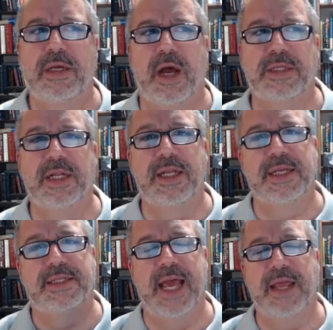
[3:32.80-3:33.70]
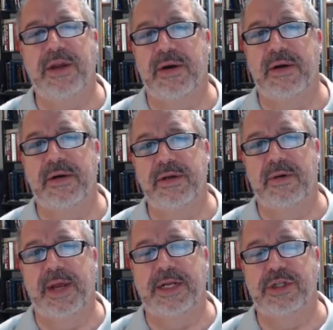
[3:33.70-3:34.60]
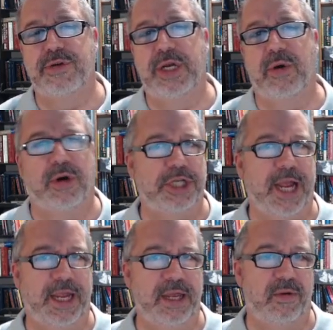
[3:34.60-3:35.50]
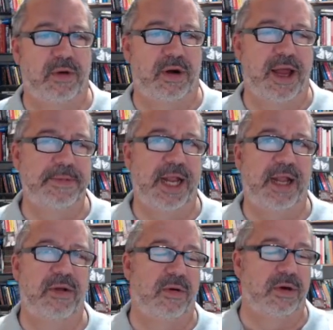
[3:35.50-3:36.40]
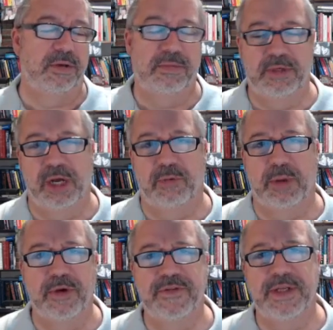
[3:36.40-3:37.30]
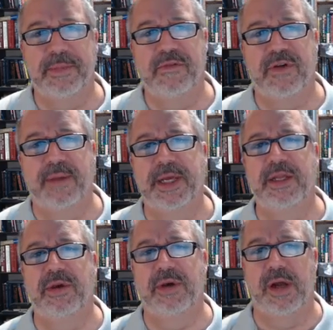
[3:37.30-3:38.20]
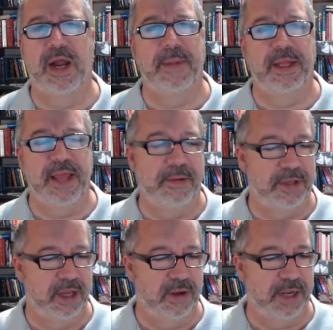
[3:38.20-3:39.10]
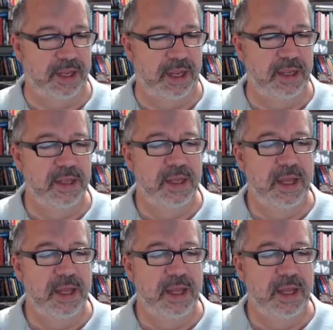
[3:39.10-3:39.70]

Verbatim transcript: constantly set your, your registry or check it or update it or, you know, remove something from it. You can automate that with AutoHotkey.